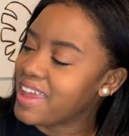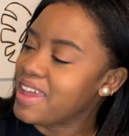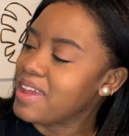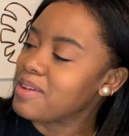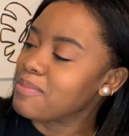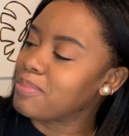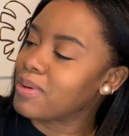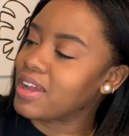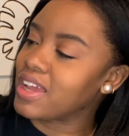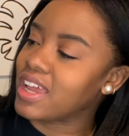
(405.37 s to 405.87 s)

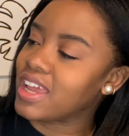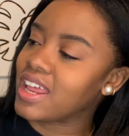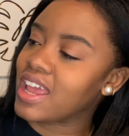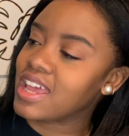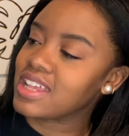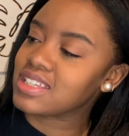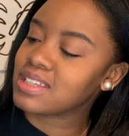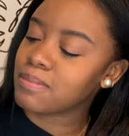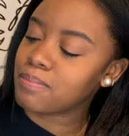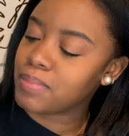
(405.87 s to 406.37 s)
But it
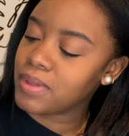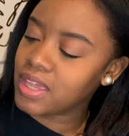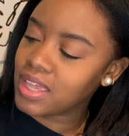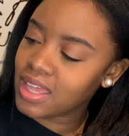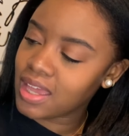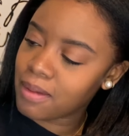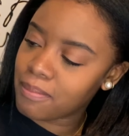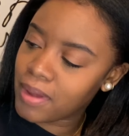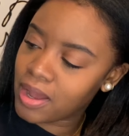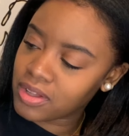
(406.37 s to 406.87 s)
ends up
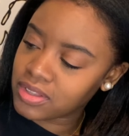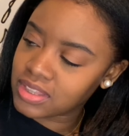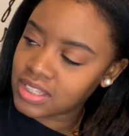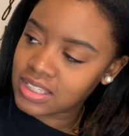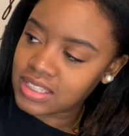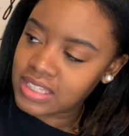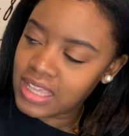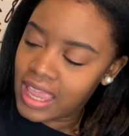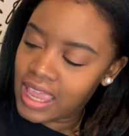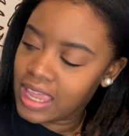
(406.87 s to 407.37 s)
being about the
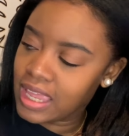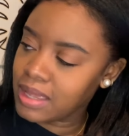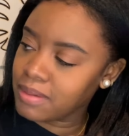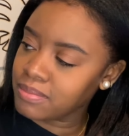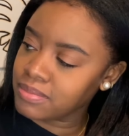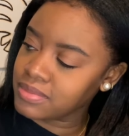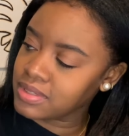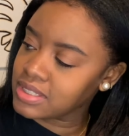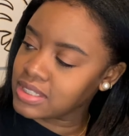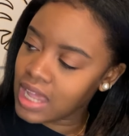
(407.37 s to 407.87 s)

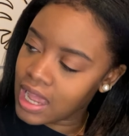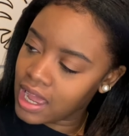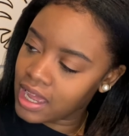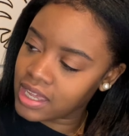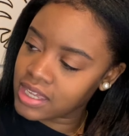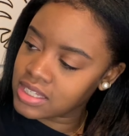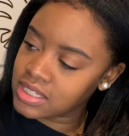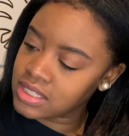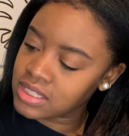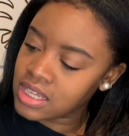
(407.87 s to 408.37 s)
same
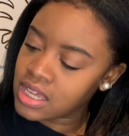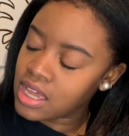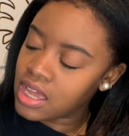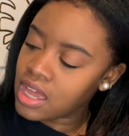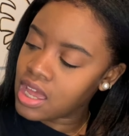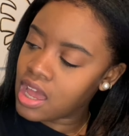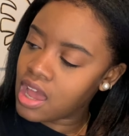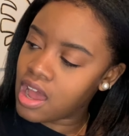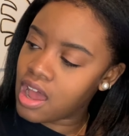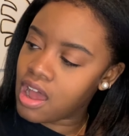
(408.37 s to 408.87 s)
size.
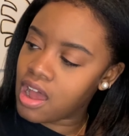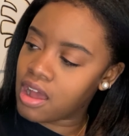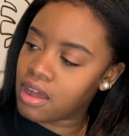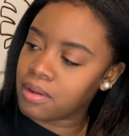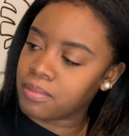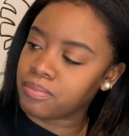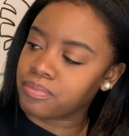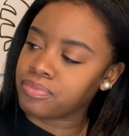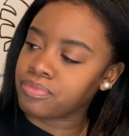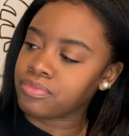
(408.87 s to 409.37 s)

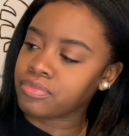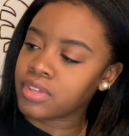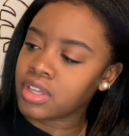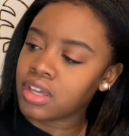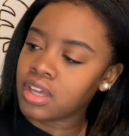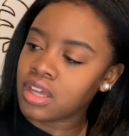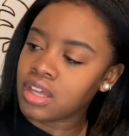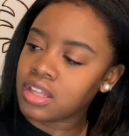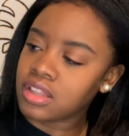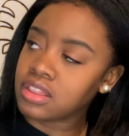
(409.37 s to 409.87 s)

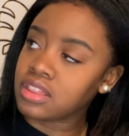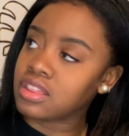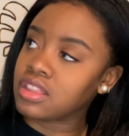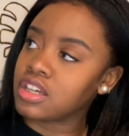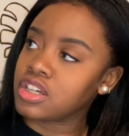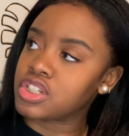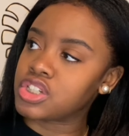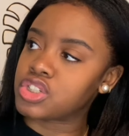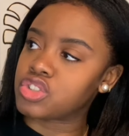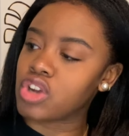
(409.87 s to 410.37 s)

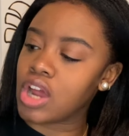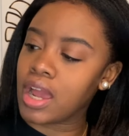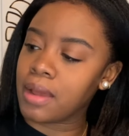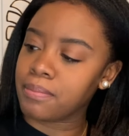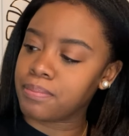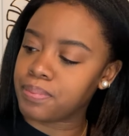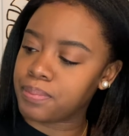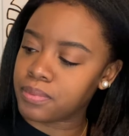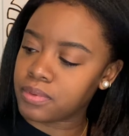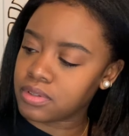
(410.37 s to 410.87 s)
The
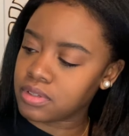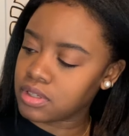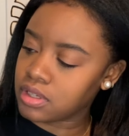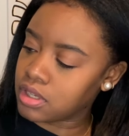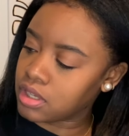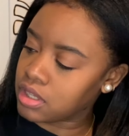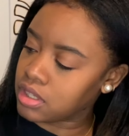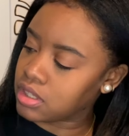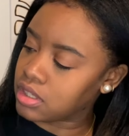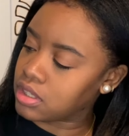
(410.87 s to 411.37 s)
strap
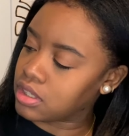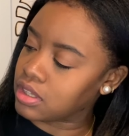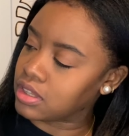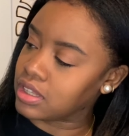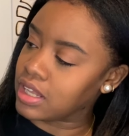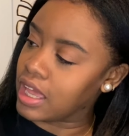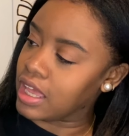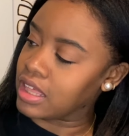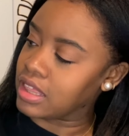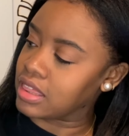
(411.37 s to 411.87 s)

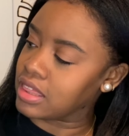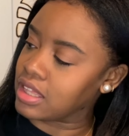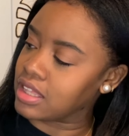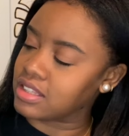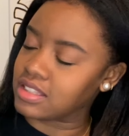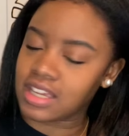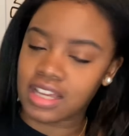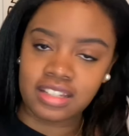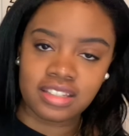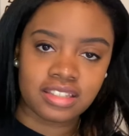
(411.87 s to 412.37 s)
length
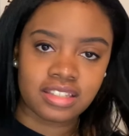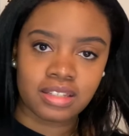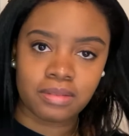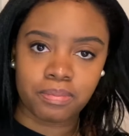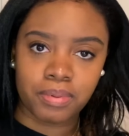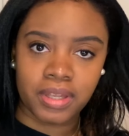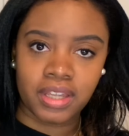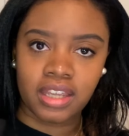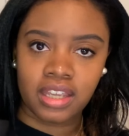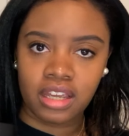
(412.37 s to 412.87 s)
tends to
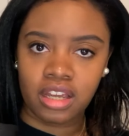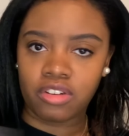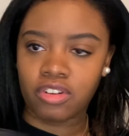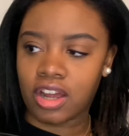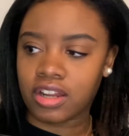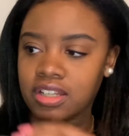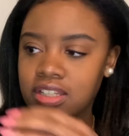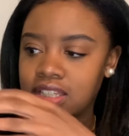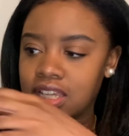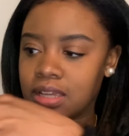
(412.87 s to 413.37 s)
be
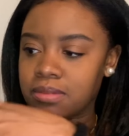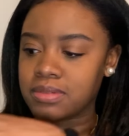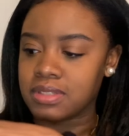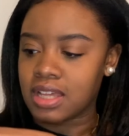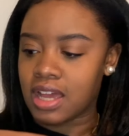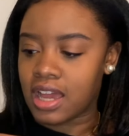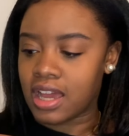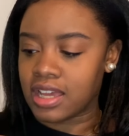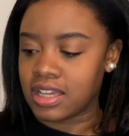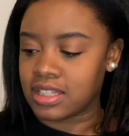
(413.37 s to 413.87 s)
around the same
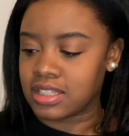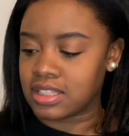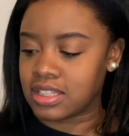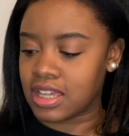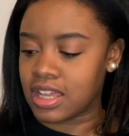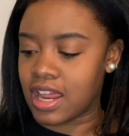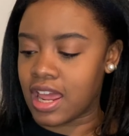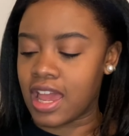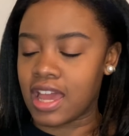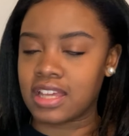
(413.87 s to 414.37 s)
size.
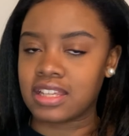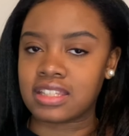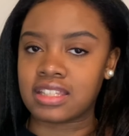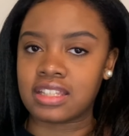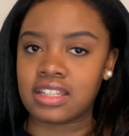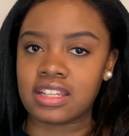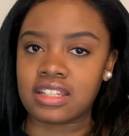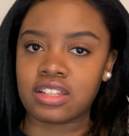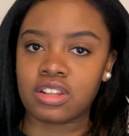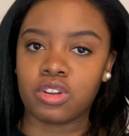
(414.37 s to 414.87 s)
It has
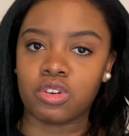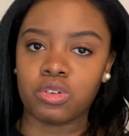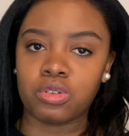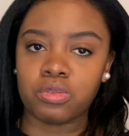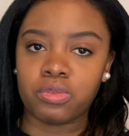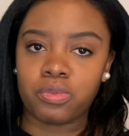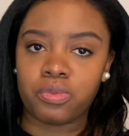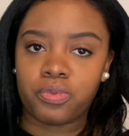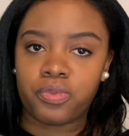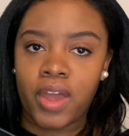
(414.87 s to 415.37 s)
this little
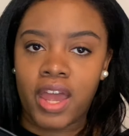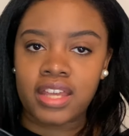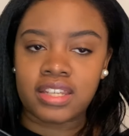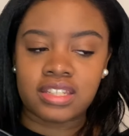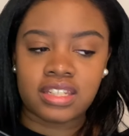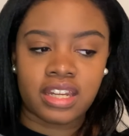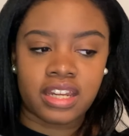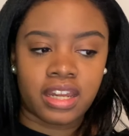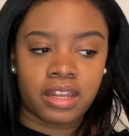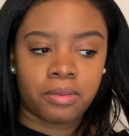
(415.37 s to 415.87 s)

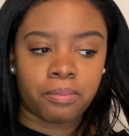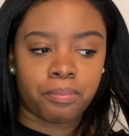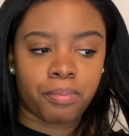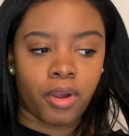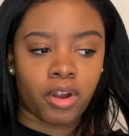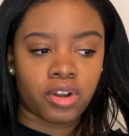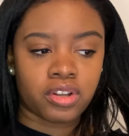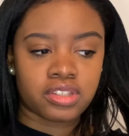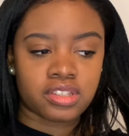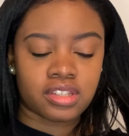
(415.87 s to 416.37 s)
fastening
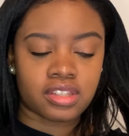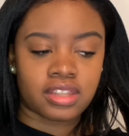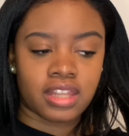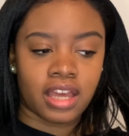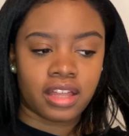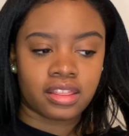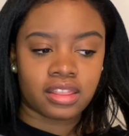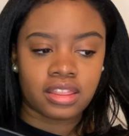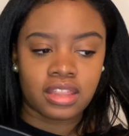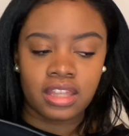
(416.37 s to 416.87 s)
parts
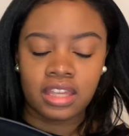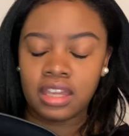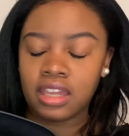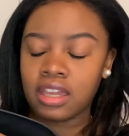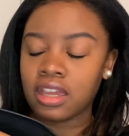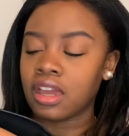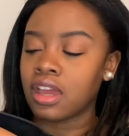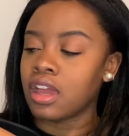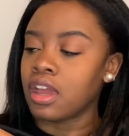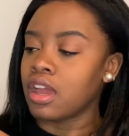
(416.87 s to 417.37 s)
that
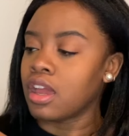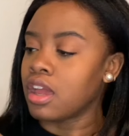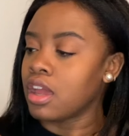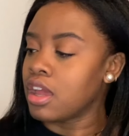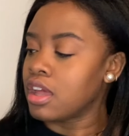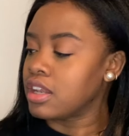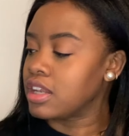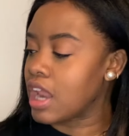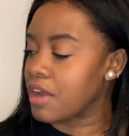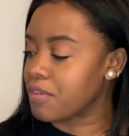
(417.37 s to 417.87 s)
the
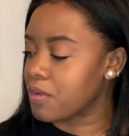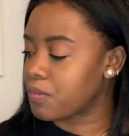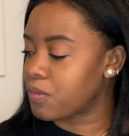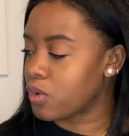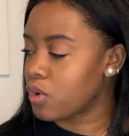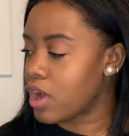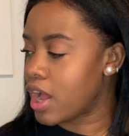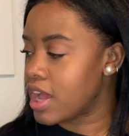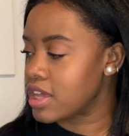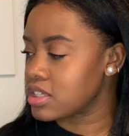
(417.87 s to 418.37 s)

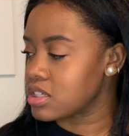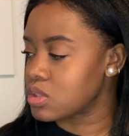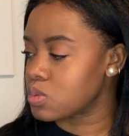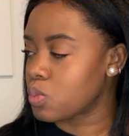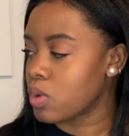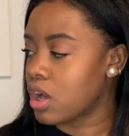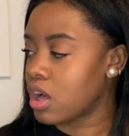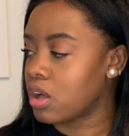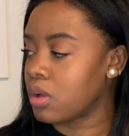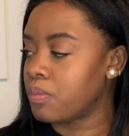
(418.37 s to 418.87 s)
Neverfull has as
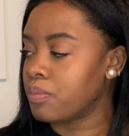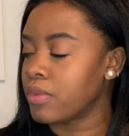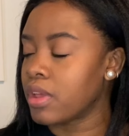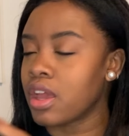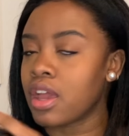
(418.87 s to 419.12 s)
well.